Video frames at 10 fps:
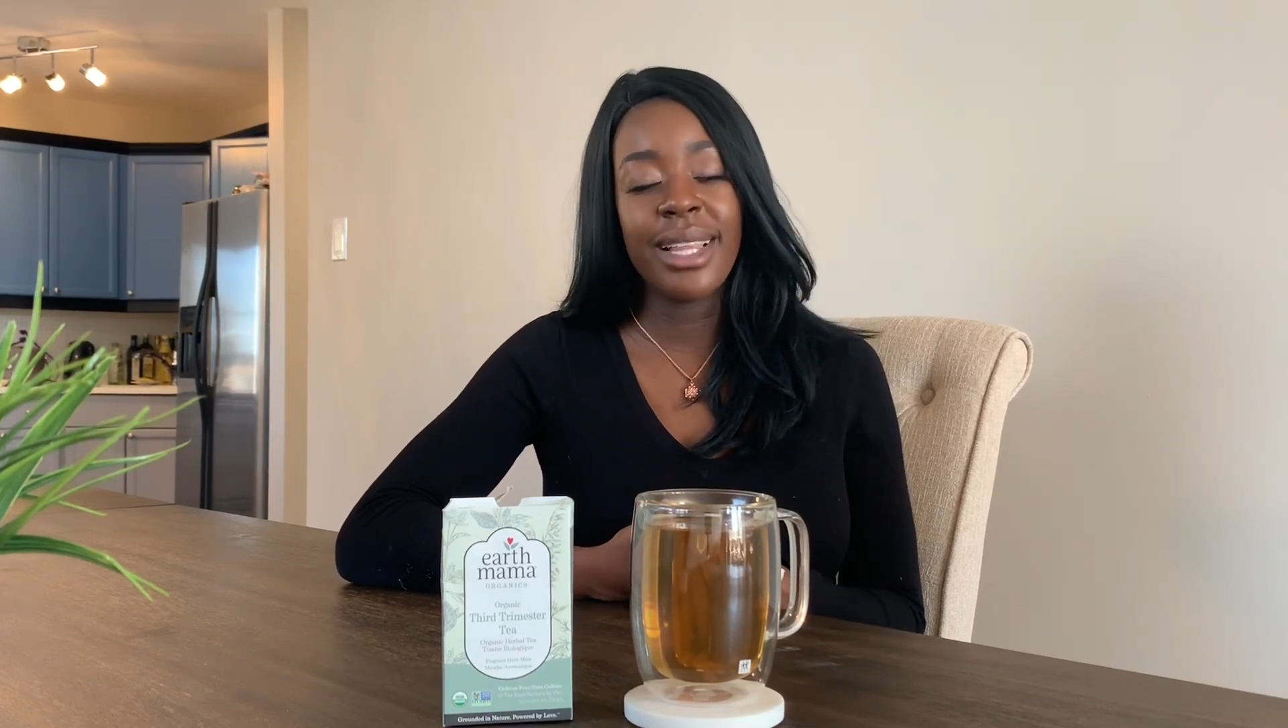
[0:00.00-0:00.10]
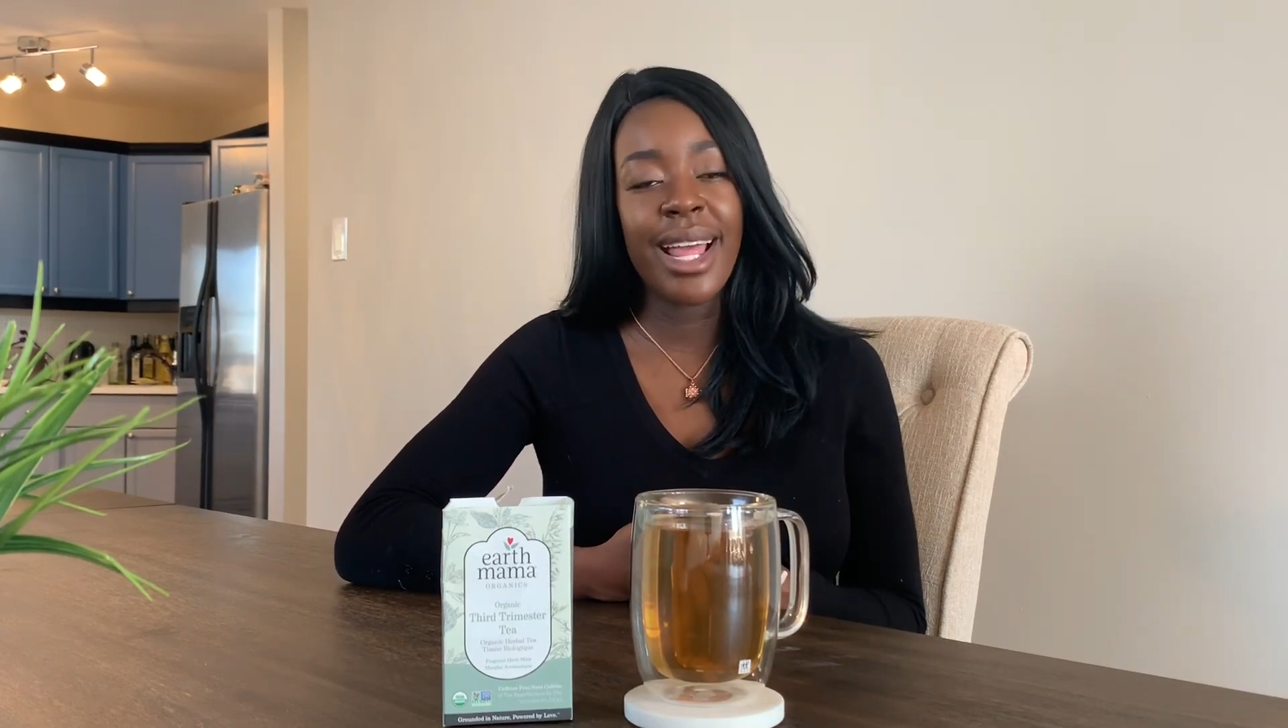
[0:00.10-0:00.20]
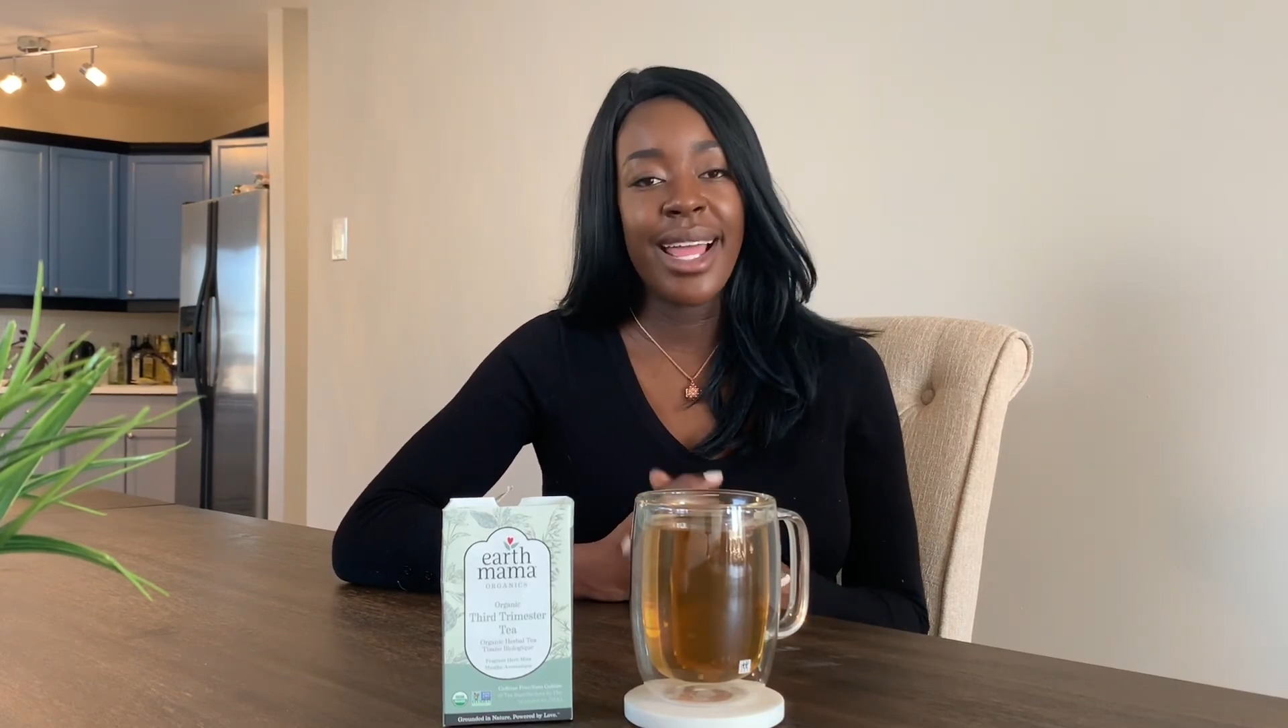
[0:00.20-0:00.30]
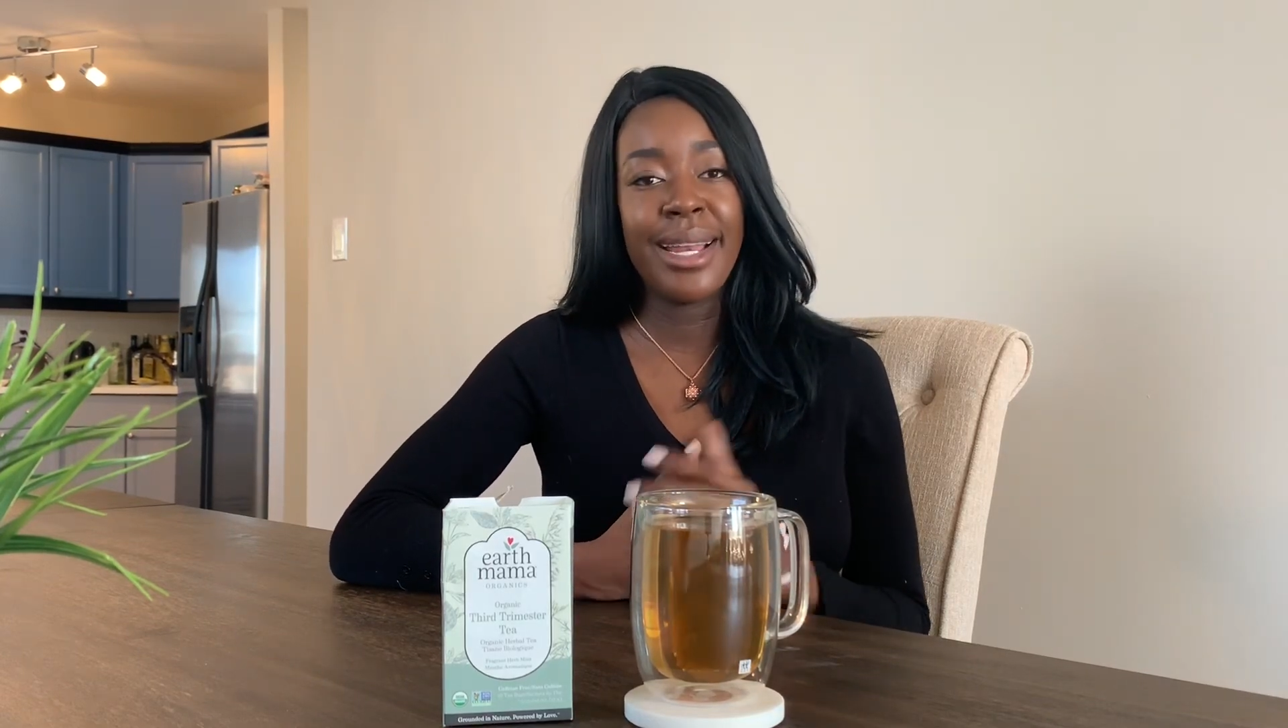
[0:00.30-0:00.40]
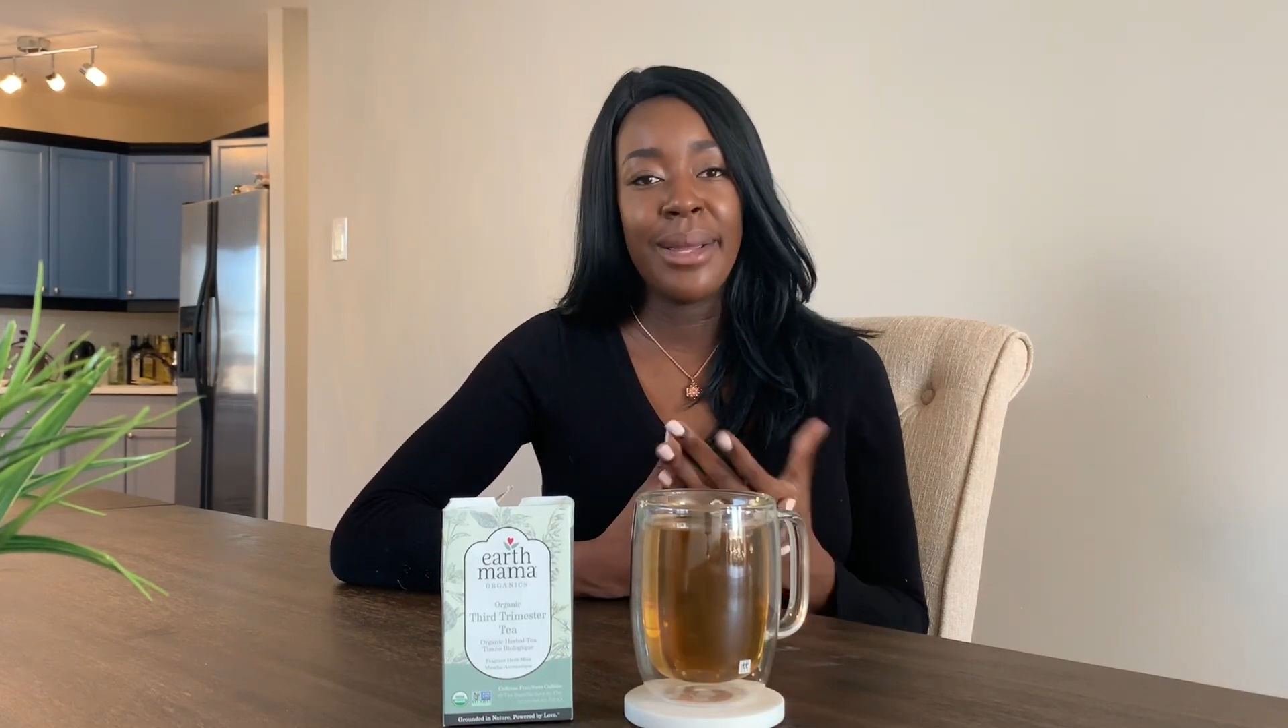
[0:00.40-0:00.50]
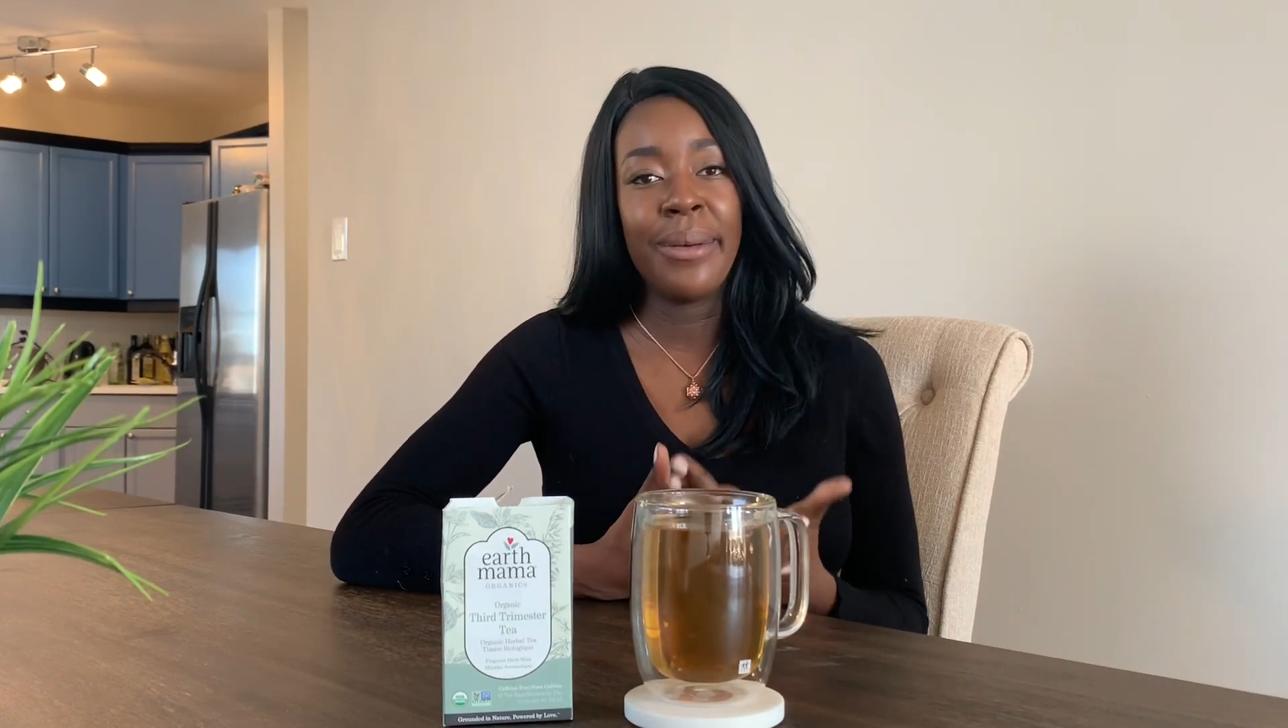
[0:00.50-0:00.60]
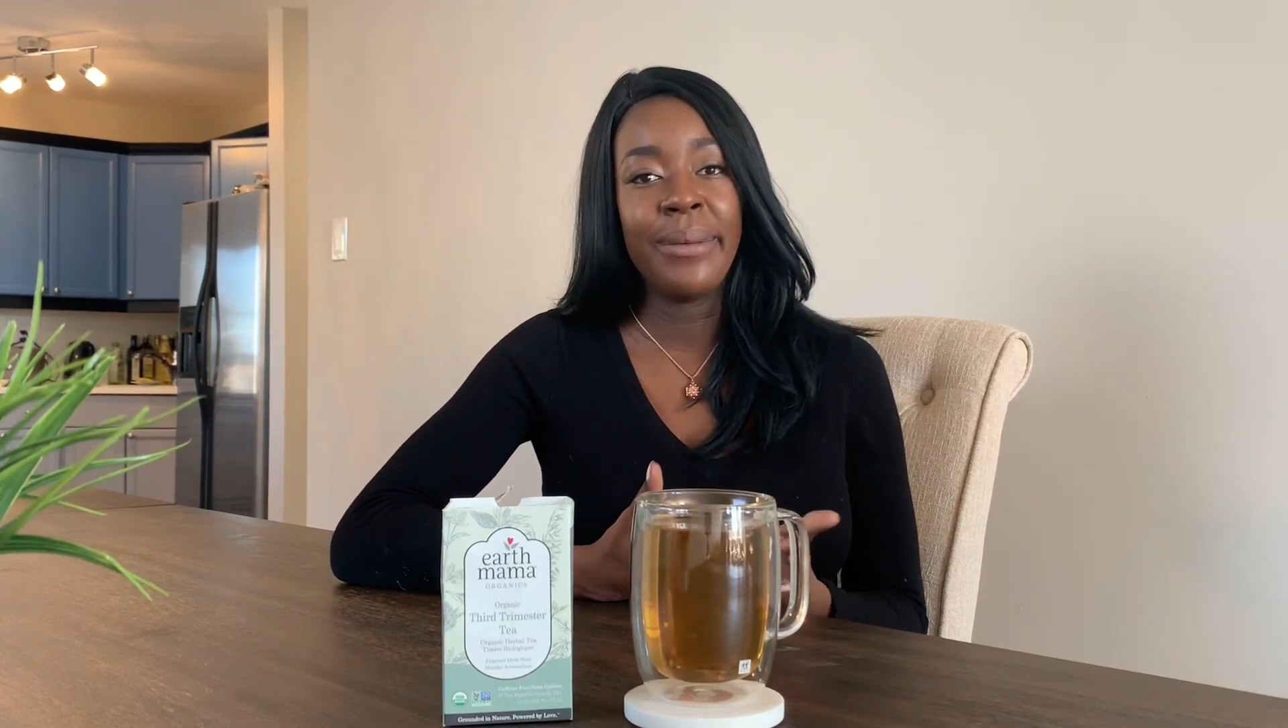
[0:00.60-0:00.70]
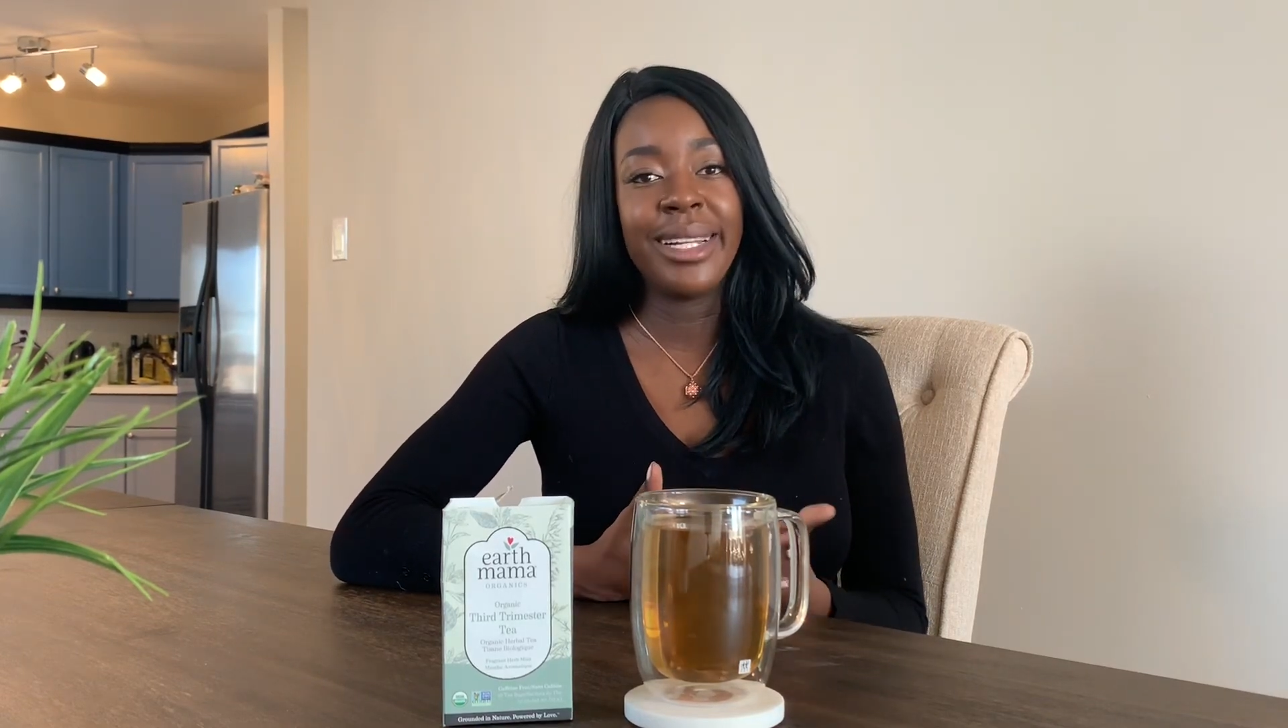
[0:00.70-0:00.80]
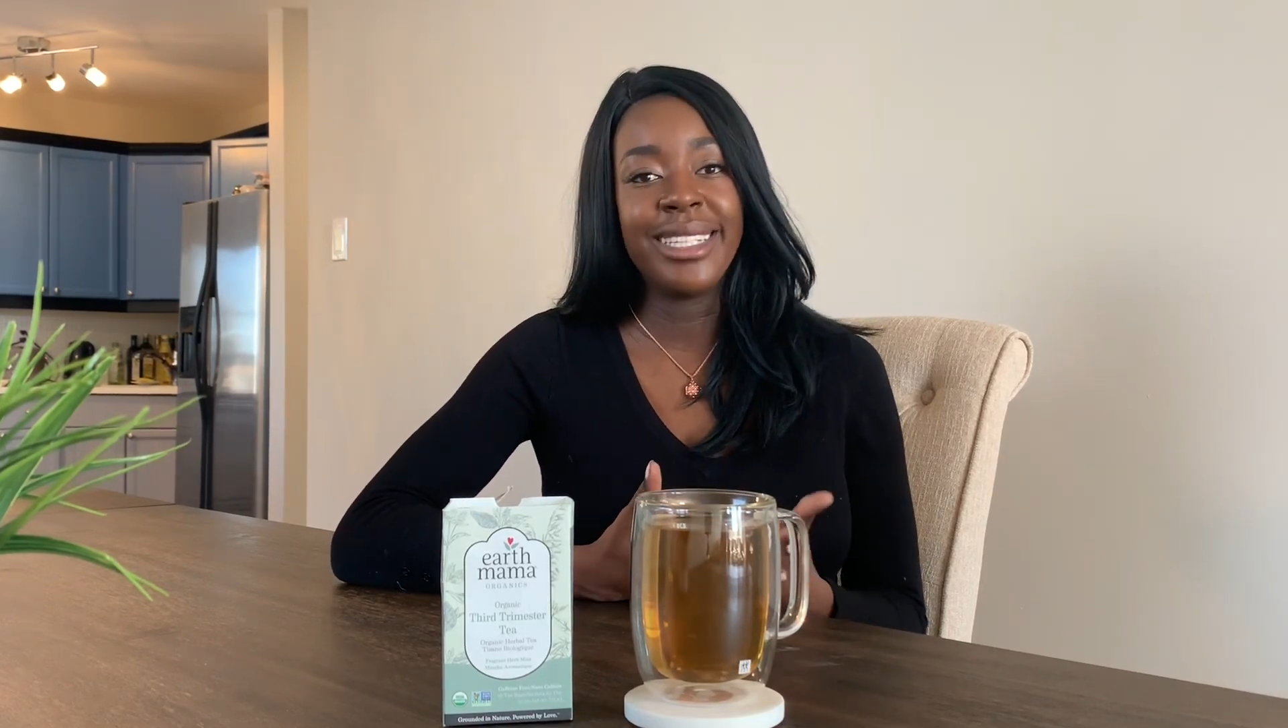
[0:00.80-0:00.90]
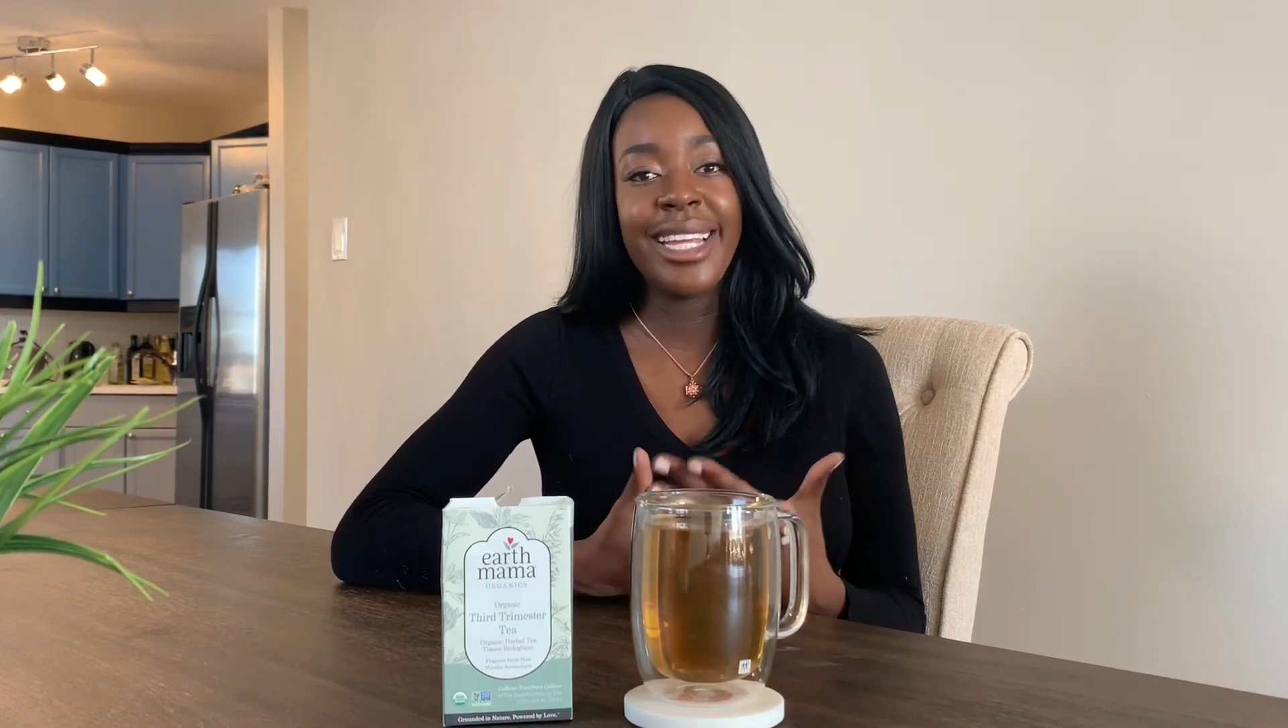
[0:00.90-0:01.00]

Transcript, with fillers: that I knew would